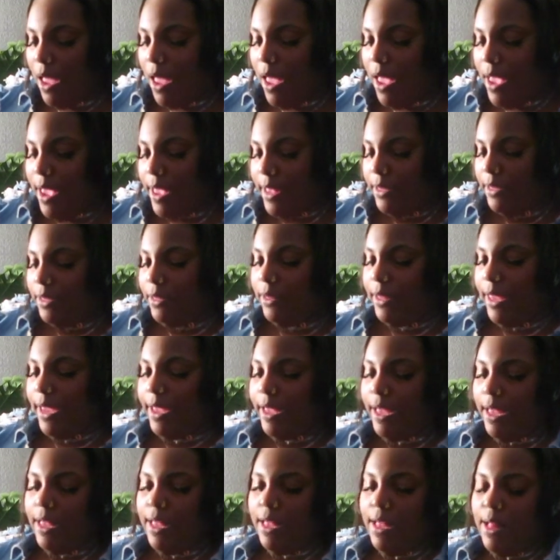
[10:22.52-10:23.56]
and
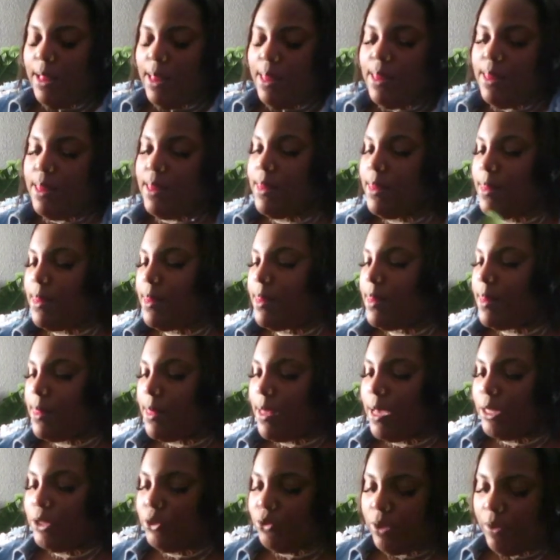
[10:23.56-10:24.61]
like
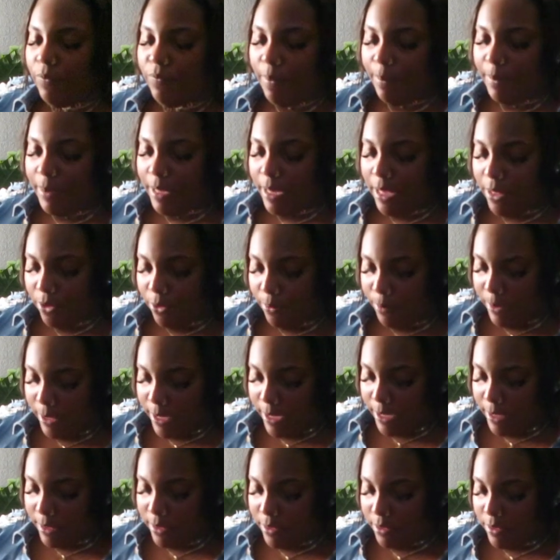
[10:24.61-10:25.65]
a treat from another
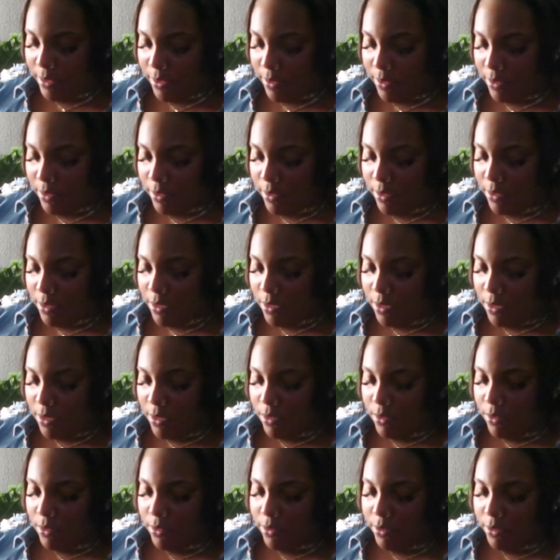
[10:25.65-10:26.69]
place.
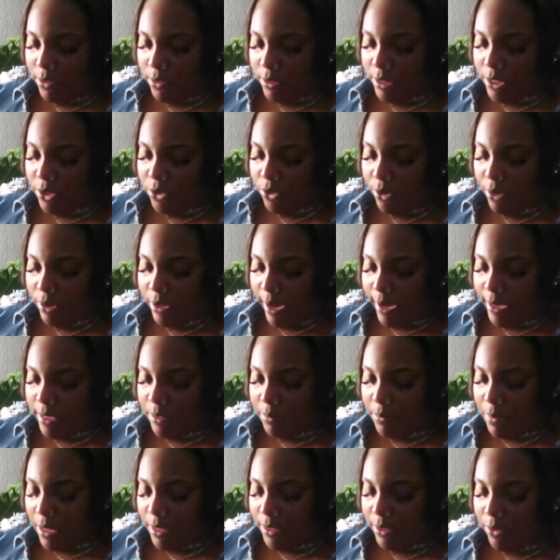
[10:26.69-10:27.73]
So these are like
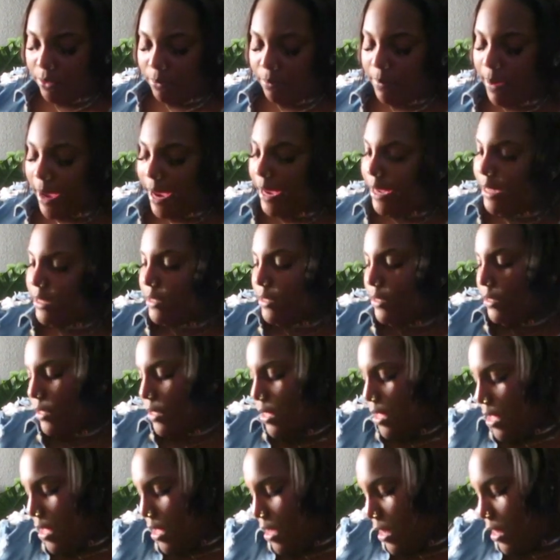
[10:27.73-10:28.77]
small little bites.
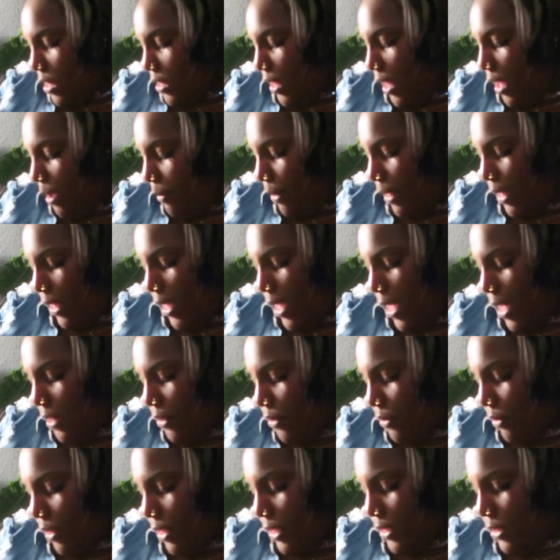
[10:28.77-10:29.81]
And how many
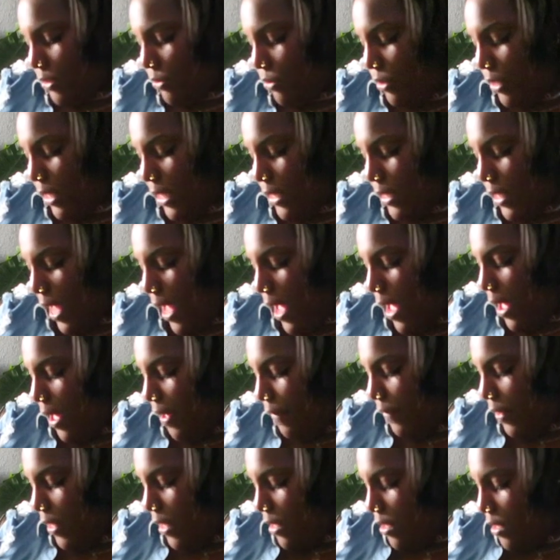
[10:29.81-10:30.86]
calories do these
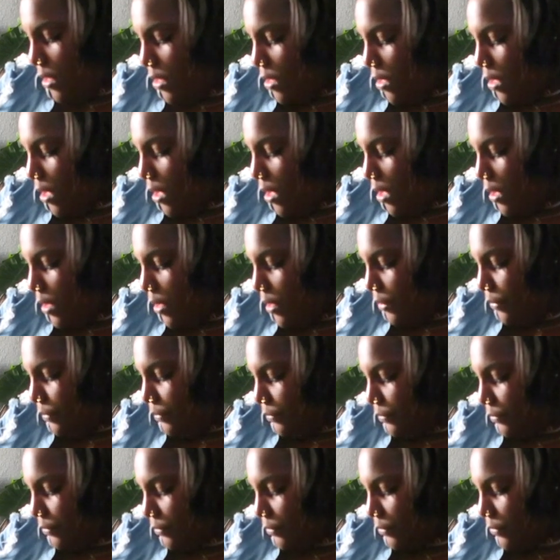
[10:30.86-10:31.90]
have?
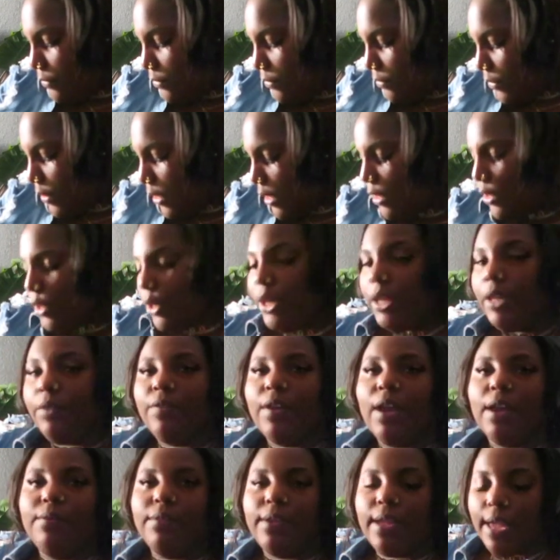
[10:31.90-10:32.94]
Um,
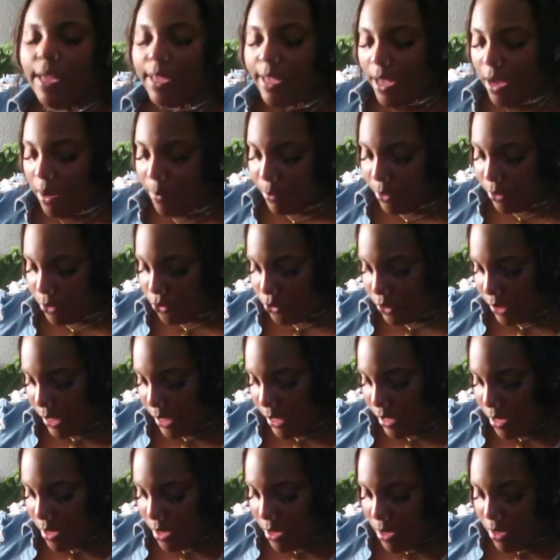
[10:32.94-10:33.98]
35 kcal per
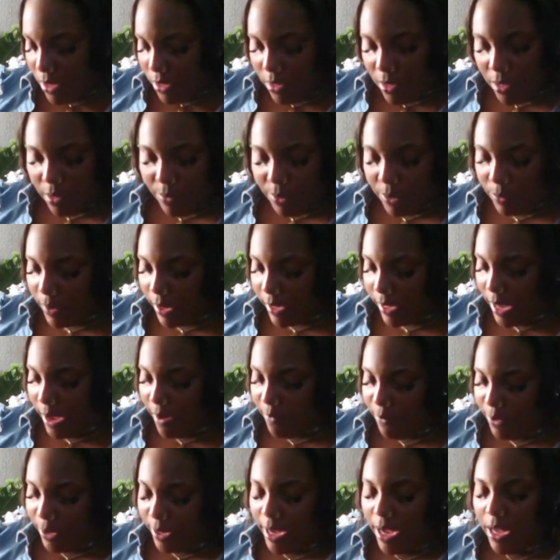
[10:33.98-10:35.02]
treat that's why they
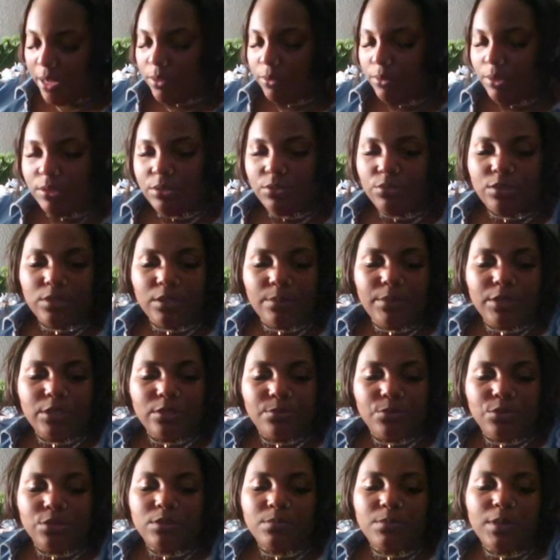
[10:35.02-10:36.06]
have more calories. They're so
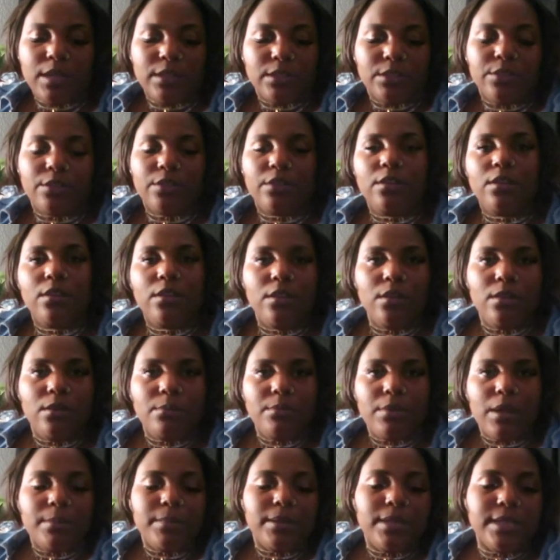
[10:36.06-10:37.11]
much more smaller.
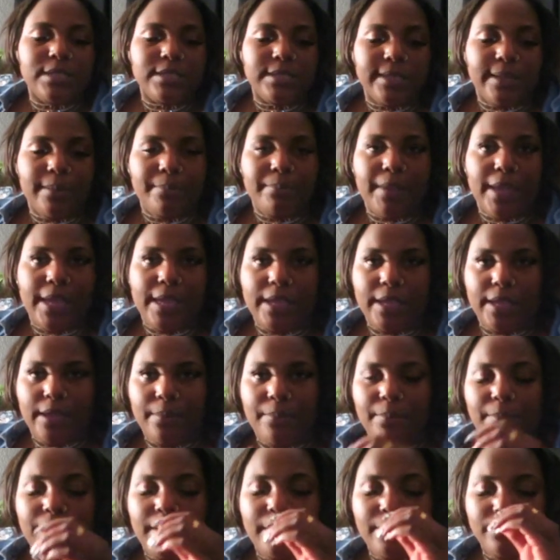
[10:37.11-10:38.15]
Probably because of the
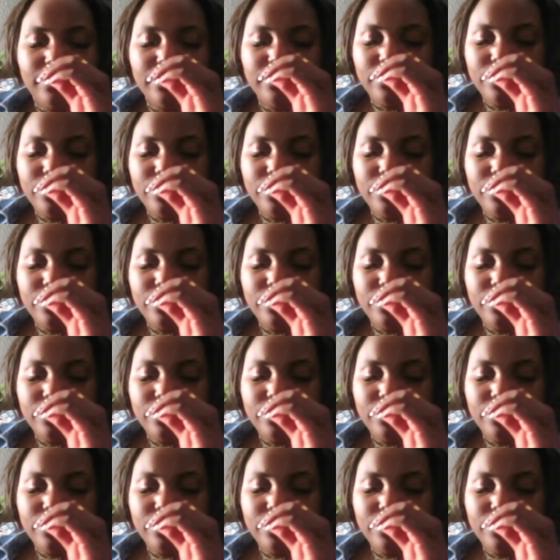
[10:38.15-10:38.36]
bacon, but